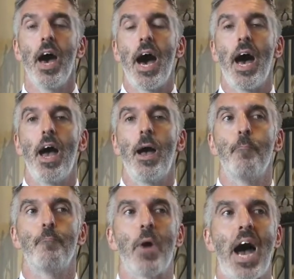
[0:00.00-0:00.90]

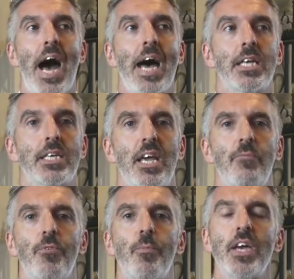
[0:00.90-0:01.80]
And
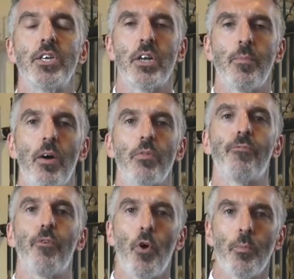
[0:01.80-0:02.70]
information about the
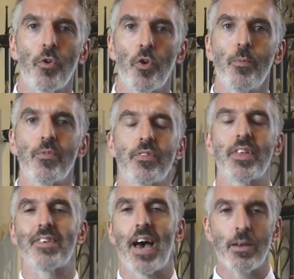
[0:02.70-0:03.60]
form groups, the
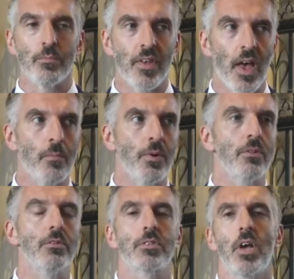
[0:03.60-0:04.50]

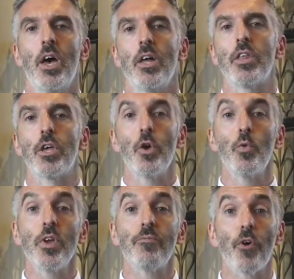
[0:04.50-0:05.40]
timetables, the
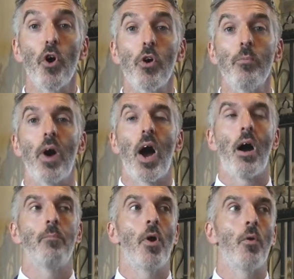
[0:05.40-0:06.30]
uniform, our
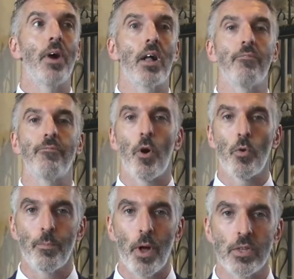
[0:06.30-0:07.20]
mobile
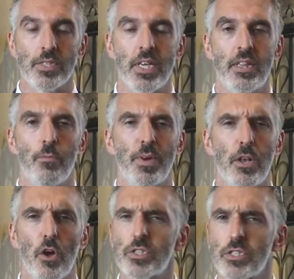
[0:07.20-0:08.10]
phone policy. There'll be
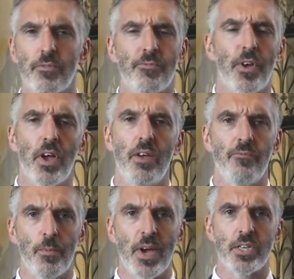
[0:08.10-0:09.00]
lots of
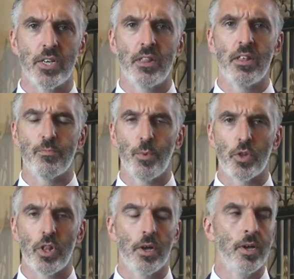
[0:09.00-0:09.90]
information in this
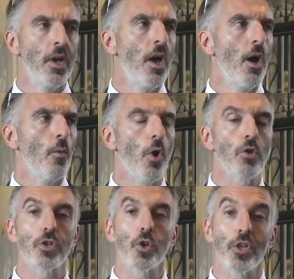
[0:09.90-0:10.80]
booklet. We're
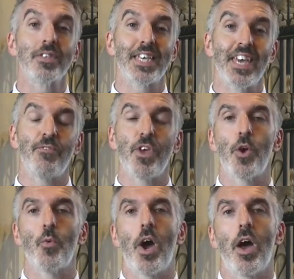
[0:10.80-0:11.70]
also going to give
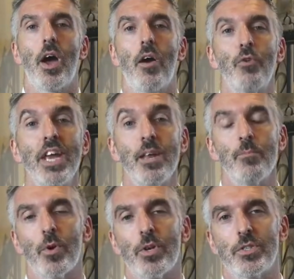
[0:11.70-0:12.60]
you a reading
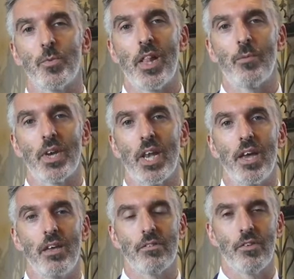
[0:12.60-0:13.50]
book as well, and we'd like
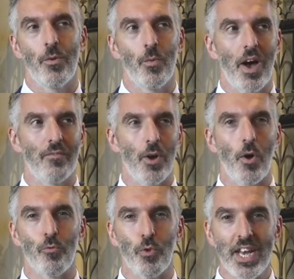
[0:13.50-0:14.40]
you to have a go
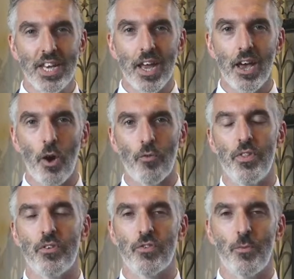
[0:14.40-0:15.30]
at reading it over
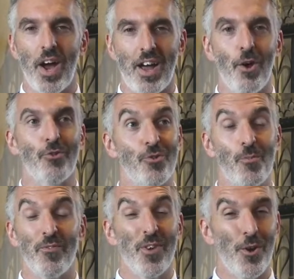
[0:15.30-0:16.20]
the summer. I know some
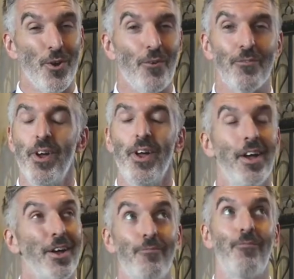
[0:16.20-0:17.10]
of you are not
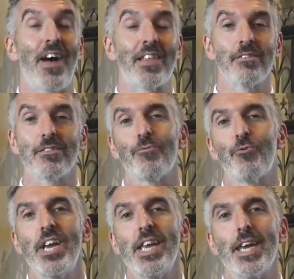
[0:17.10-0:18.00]
fans of
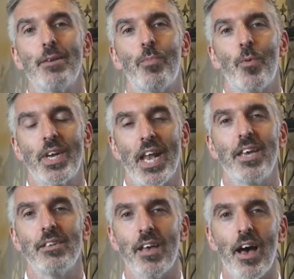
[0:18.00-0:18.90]
reading, but we'd like
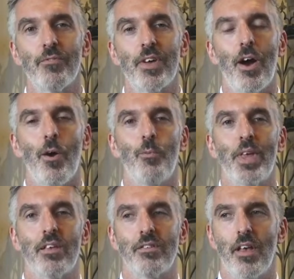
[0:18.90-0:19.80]
you to have a go,
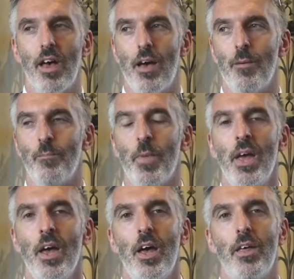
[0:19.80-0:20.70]
because
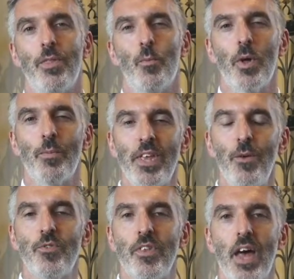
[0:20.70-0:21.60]
that we'll be
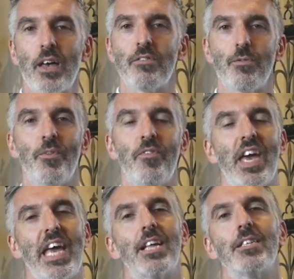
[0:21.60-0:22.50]
using that in some of your
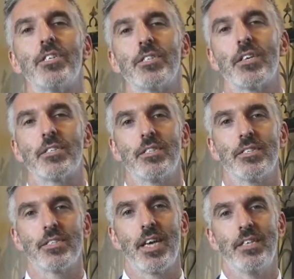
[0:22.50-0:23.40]
English
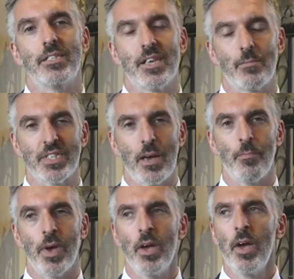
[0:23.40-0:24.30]
lessons in
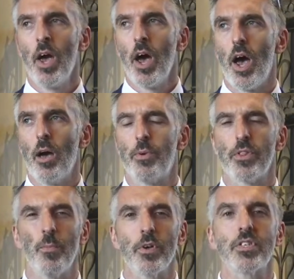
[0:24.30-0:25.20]
September. But the
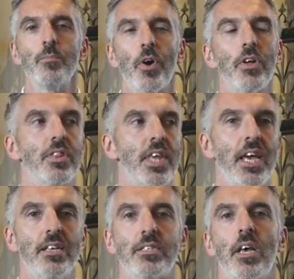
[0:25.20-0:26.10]
most important thing
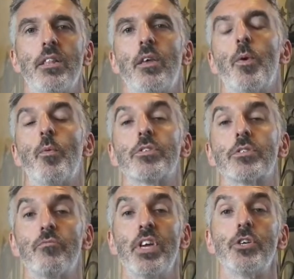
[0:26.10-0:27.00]
is that we want
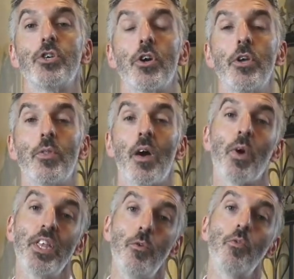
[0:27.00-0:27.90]
to reassure you that
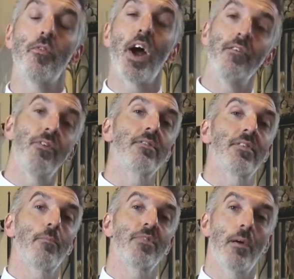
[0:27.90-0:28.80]
when you arrive in
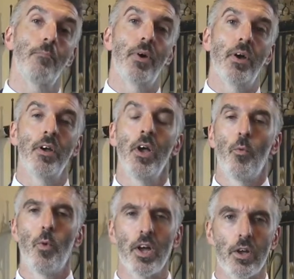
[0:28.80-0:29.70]
September,
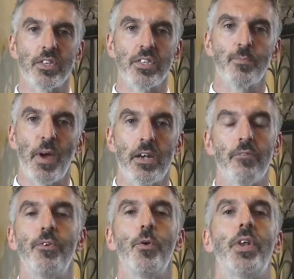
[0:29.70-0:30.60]
we're going to spend a
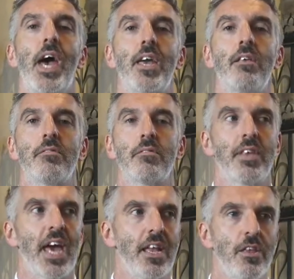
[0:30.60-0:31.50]
few days
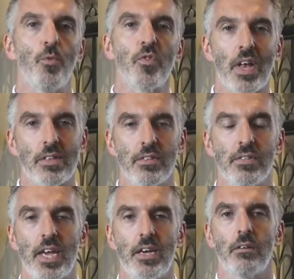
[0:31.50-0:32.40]
getting you settled
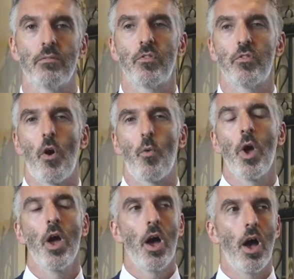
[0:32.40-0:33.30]
in. So
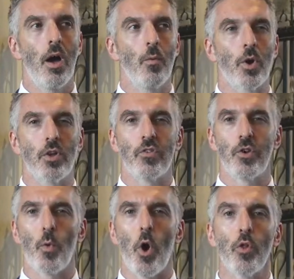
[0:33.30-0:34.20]
we're going to
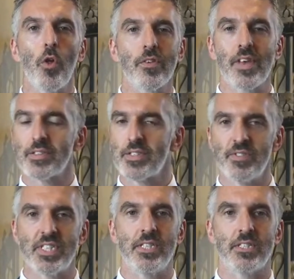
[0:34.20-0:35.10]
do all those
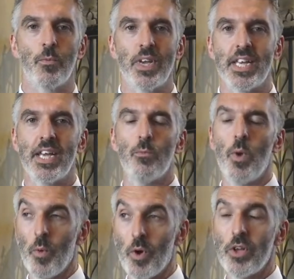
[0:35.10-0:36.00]
activities that we
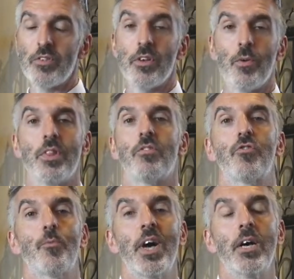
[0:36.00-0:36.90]
were going to do in the
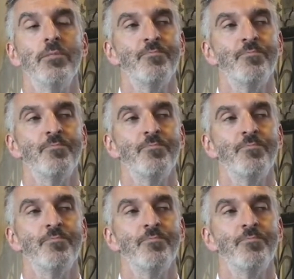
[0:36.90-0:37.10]
summer.